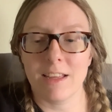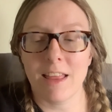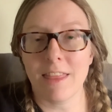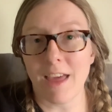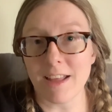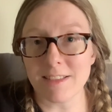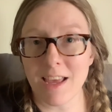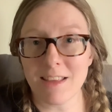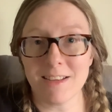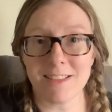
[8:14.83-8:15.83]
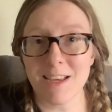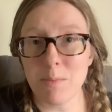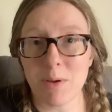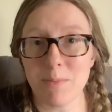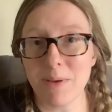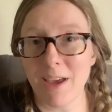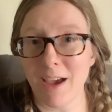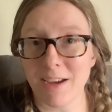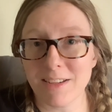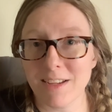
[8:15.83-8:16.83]
that's at least keeping me
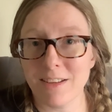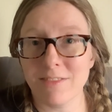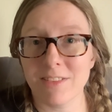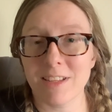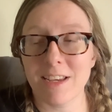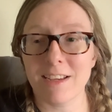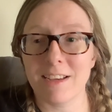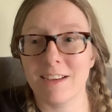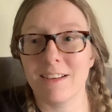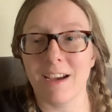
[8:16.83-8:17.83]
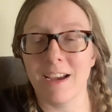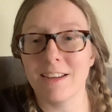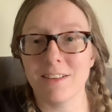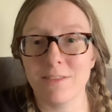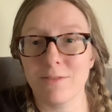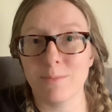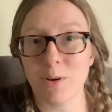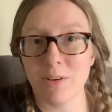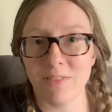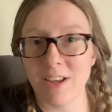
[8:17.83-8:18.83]
active and like kind of
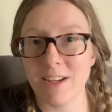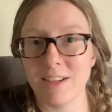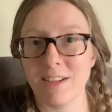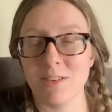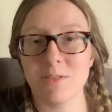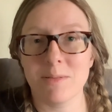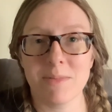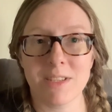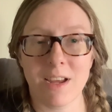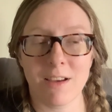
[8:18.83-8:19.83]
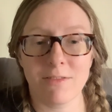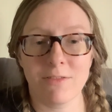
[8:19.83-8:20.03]
motivated to do some stuff.